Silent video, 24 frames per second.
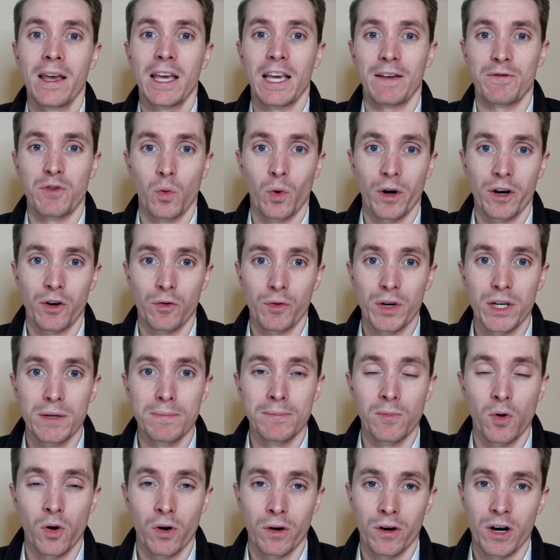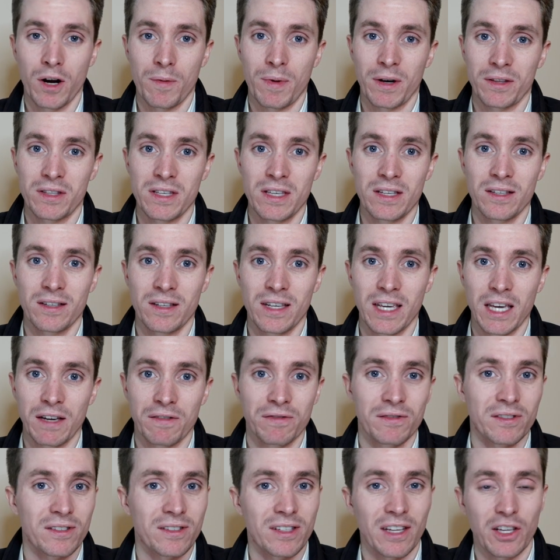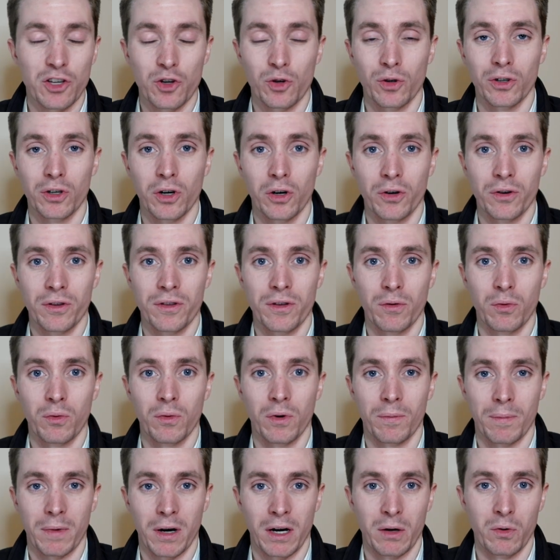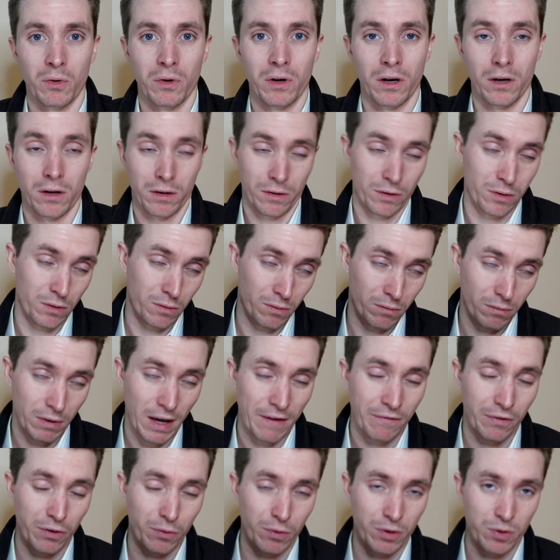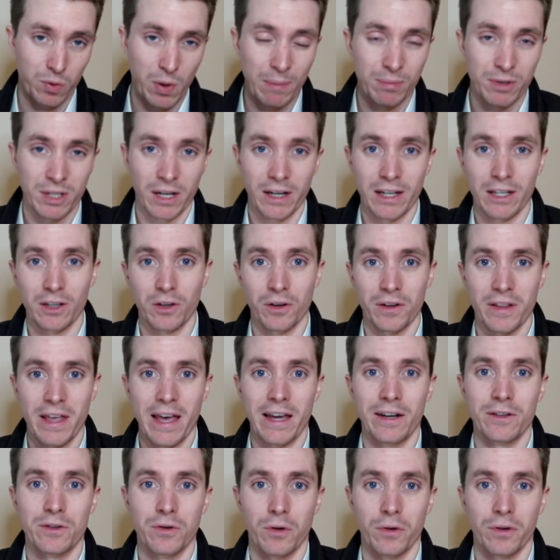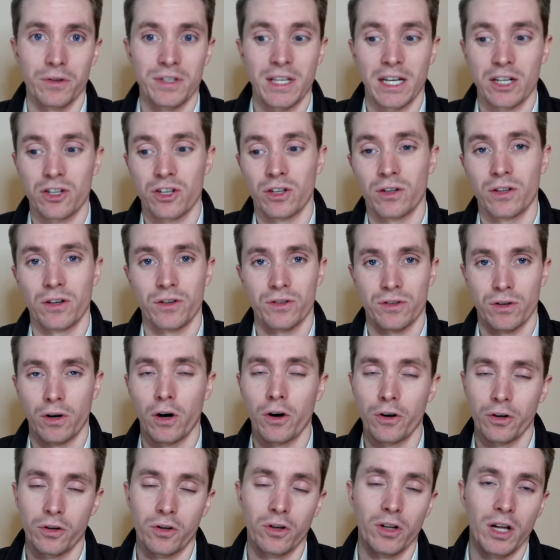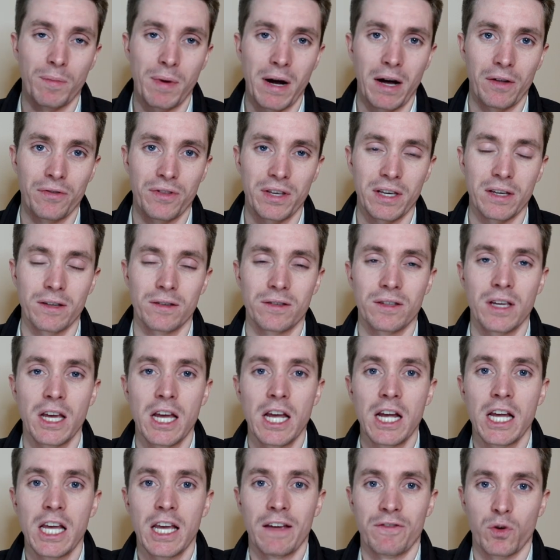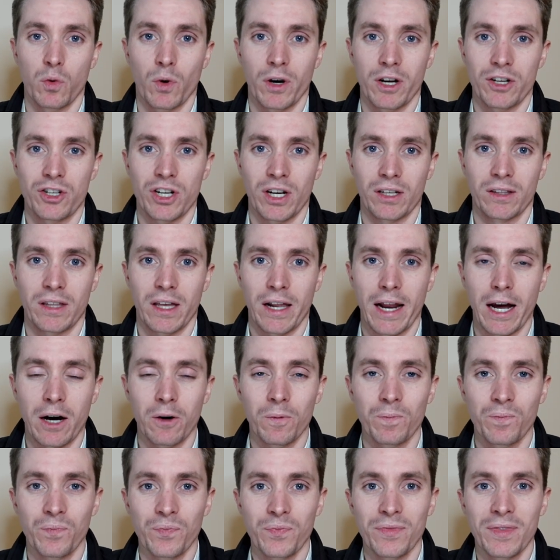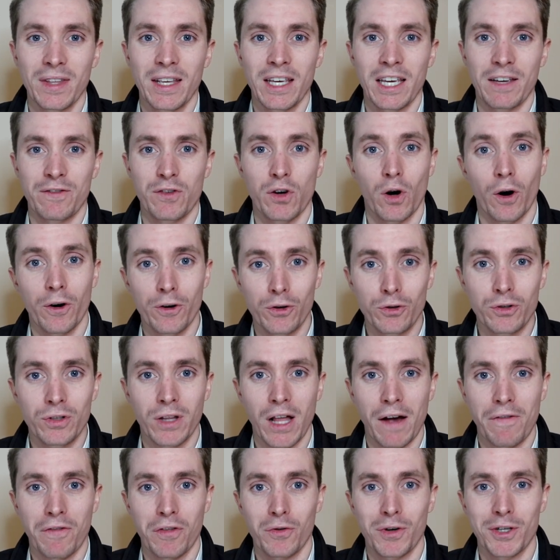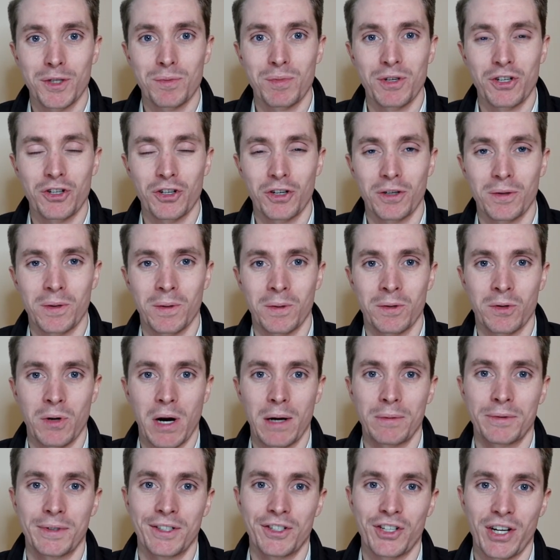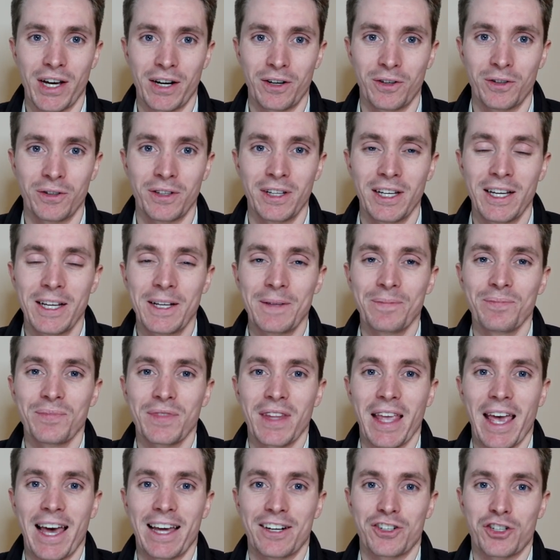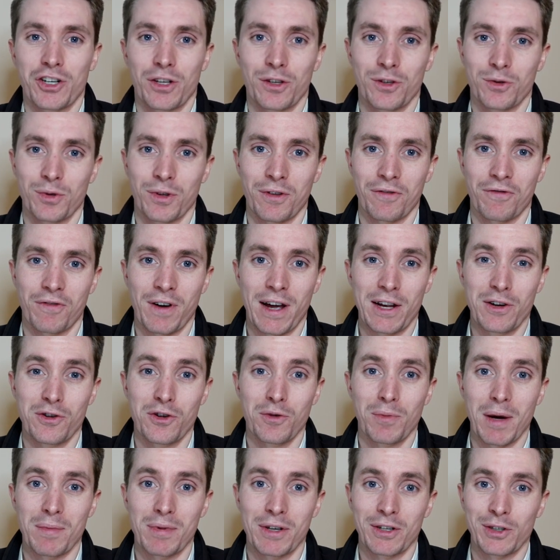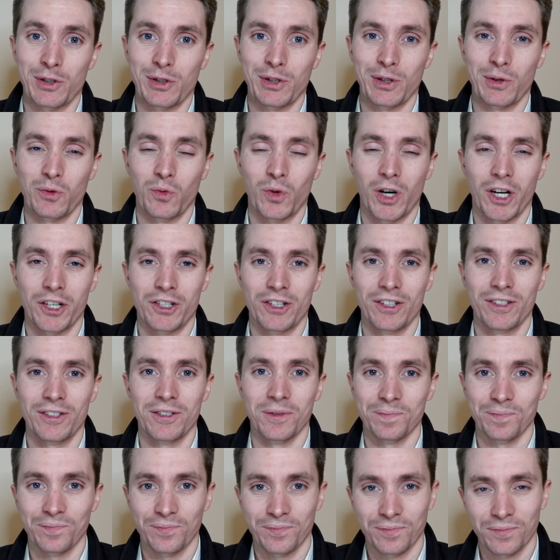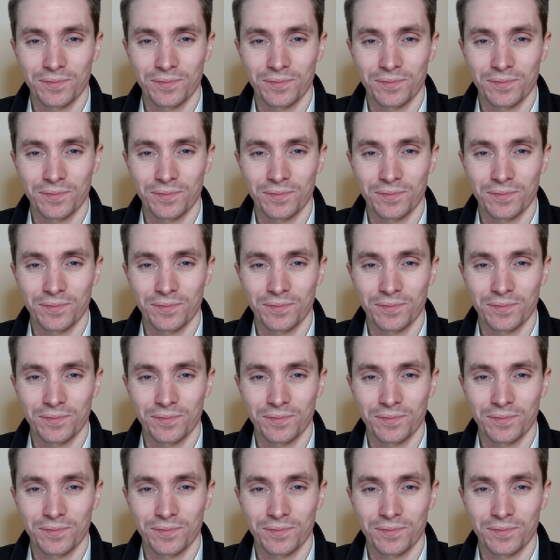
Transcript: If you want to read more about these gifts, you can go to the my uh, the Life on the Wrist website and go to the editorial section. There's an article about these if you want to check that out. If you are new to Life on the Wrist, be sure to subscribe to the channel and share this with a friend who might be interested in watches.